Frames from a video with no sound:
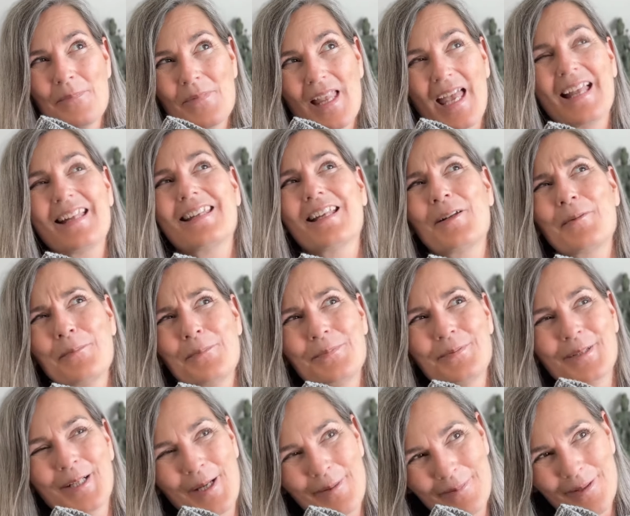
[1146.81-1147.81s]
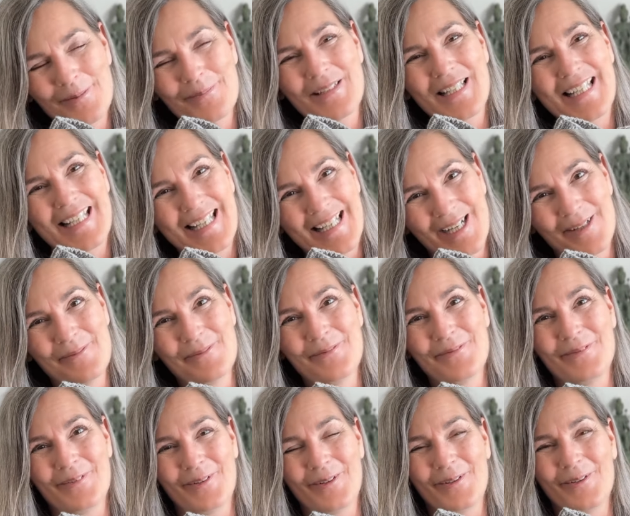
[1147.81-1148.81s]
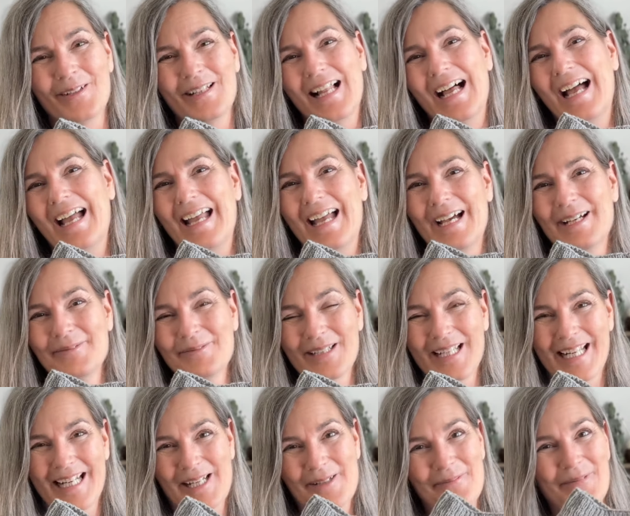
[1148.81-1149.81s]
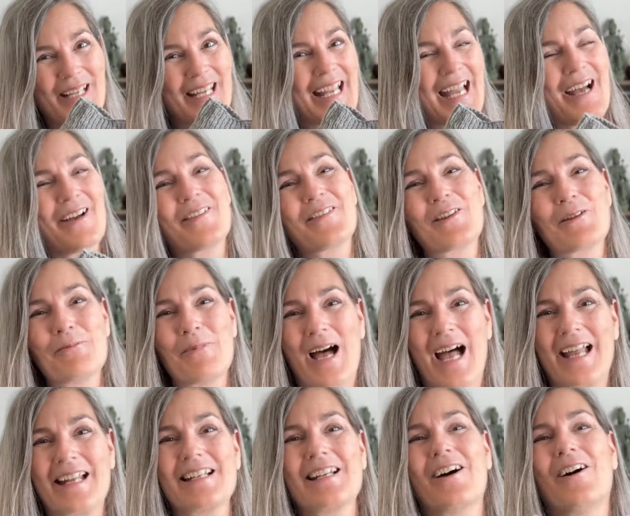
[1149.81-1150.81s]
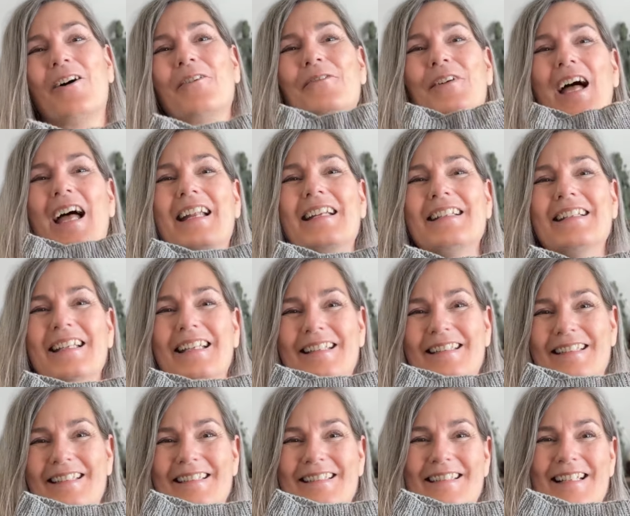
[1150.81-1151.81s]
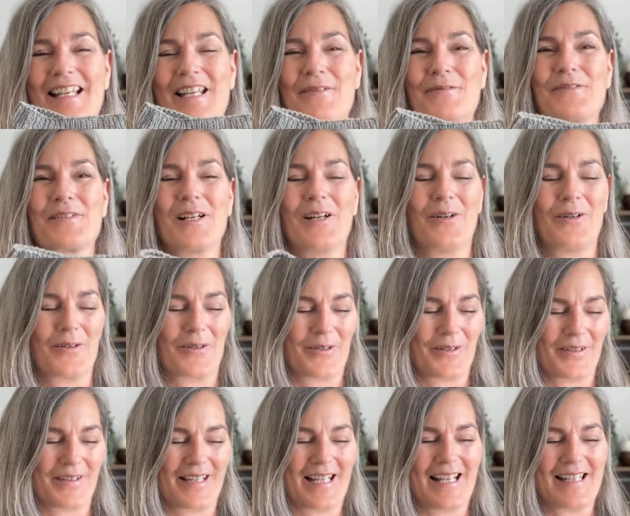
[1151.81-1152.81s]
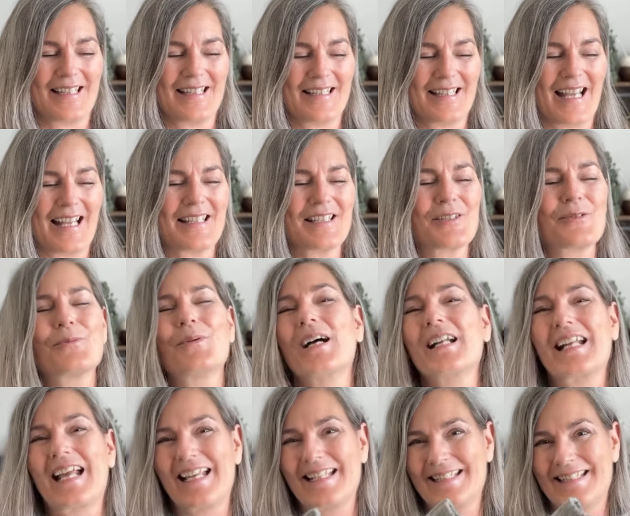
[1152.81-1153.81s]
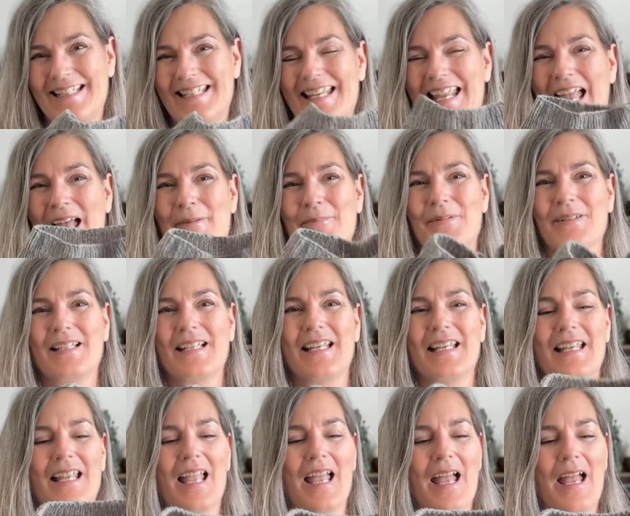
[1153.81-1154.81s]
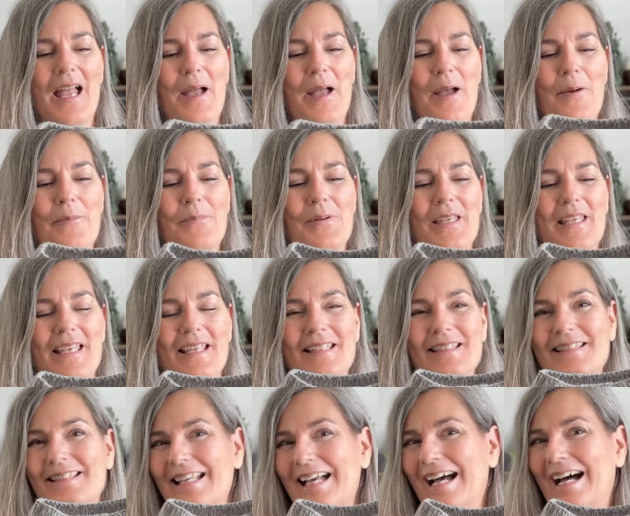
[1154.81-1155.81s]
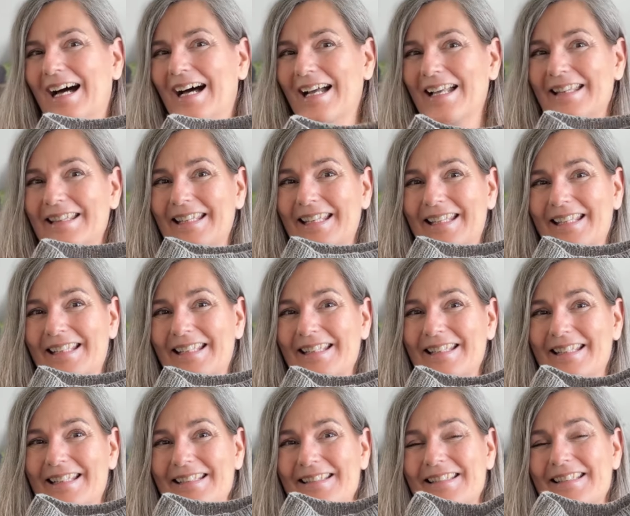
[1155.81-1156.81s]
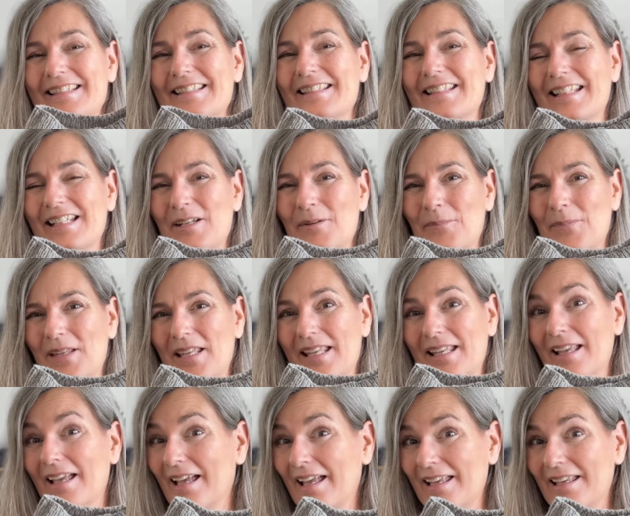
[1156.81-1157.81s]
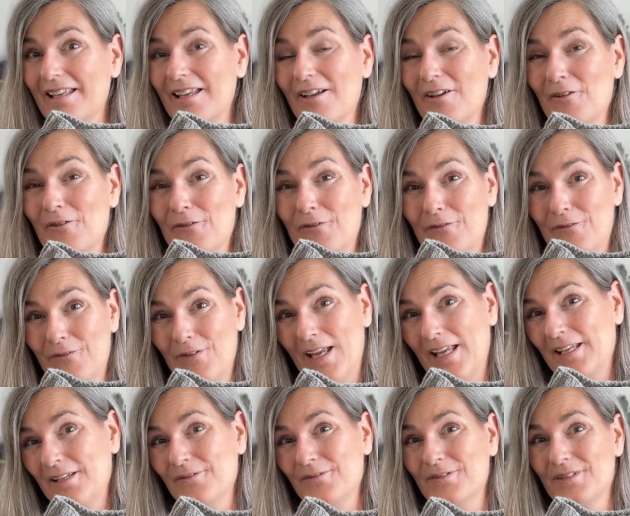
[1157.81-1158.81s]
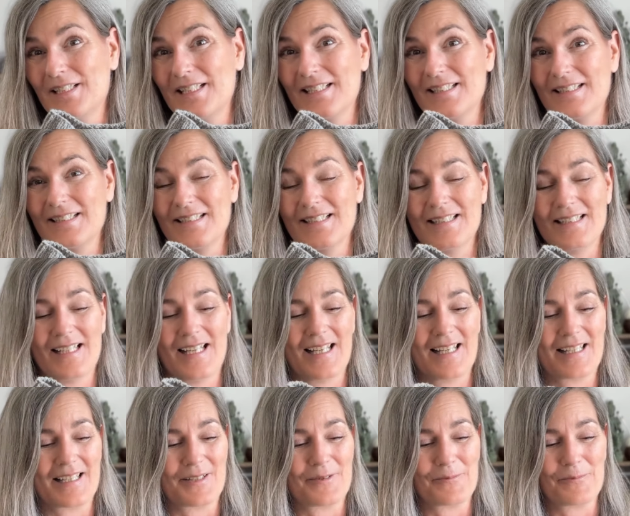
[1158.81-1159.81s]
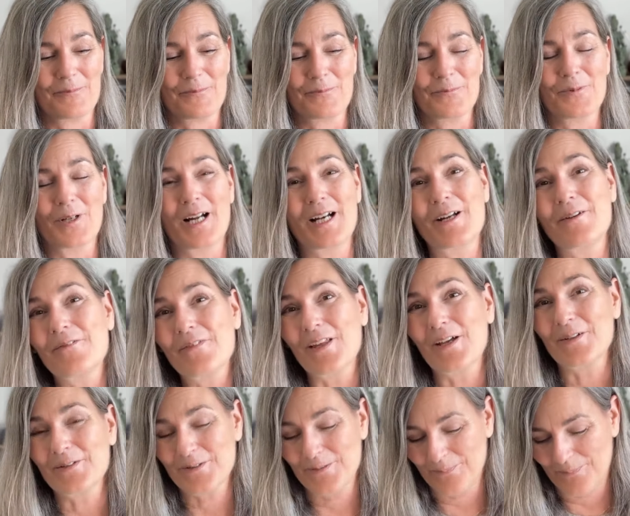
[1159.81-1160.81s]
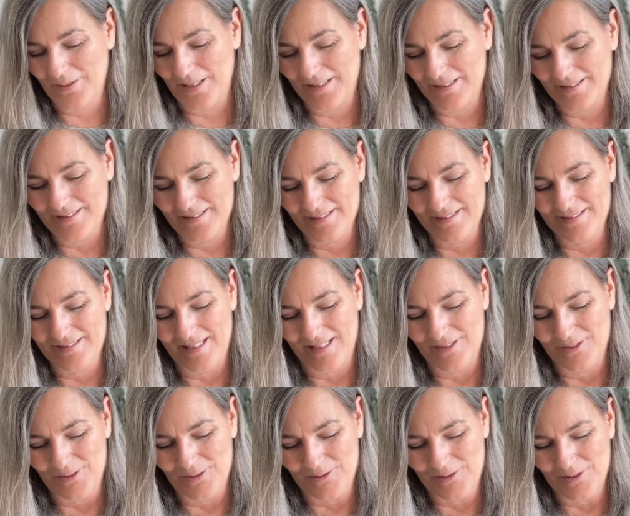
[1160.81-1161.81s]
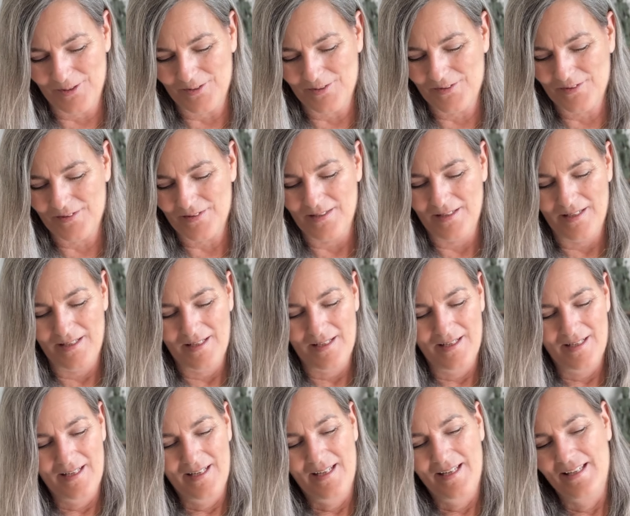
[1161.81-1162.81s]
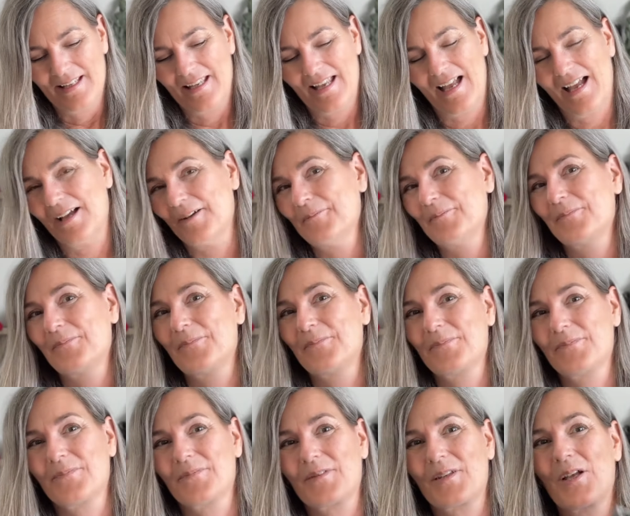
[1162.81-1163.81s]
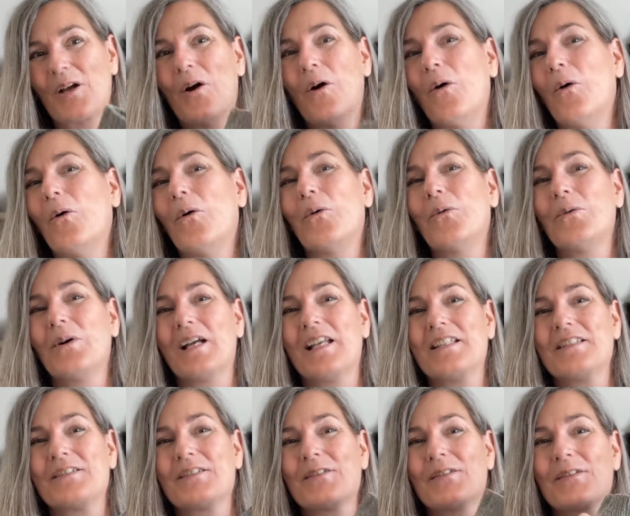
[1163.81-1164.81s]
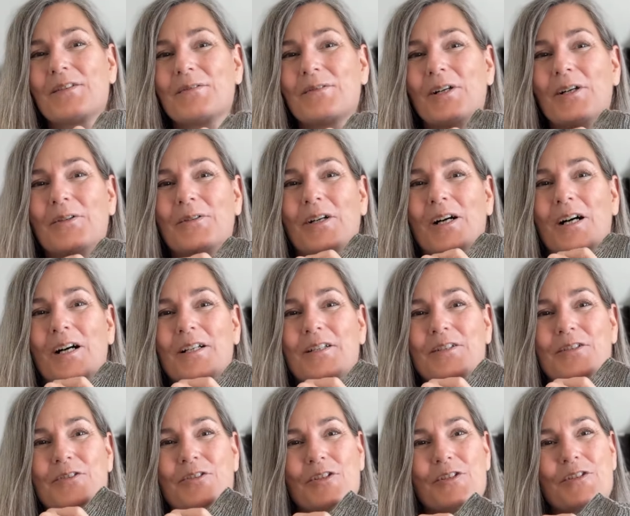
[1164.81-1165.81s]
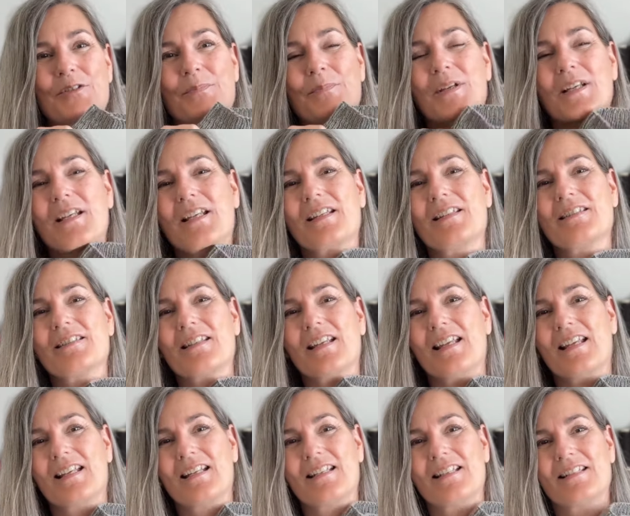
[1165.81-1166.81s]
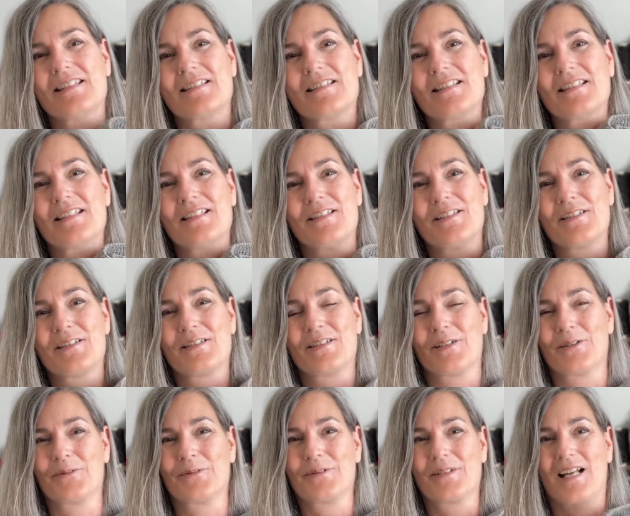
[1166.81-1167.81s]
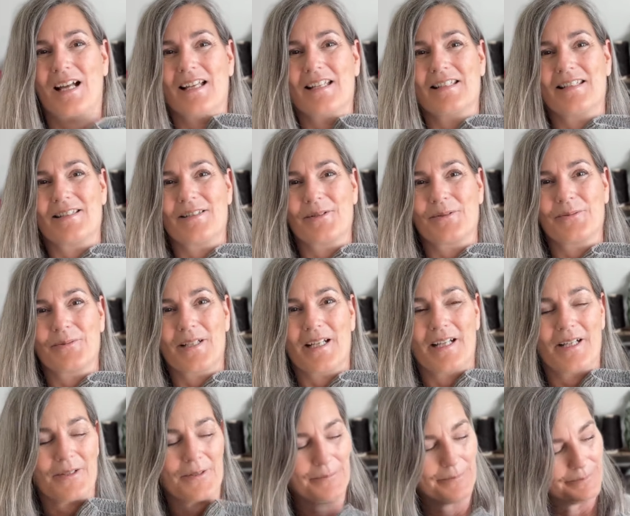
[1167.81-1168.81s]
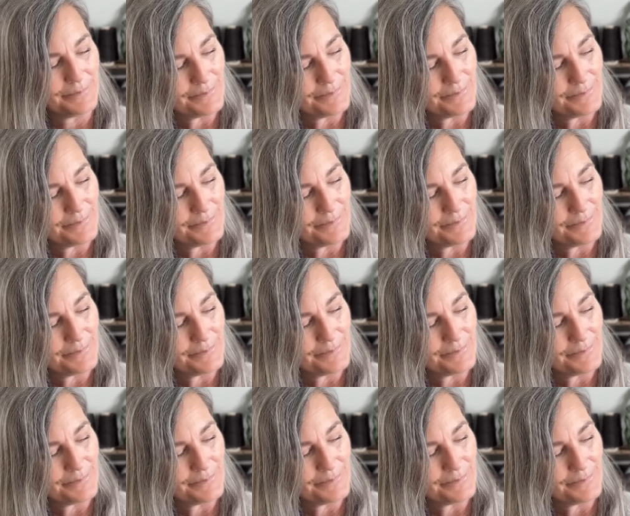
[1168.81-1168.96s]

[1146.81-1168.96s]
And then probably come fall, I am going to pick out the bind off and knit the sleeves longer. That's what I see happening, because I think this is going to be a favorite. Like one of those pieces that you just, yeah, always throw on just because it is so nice to wear.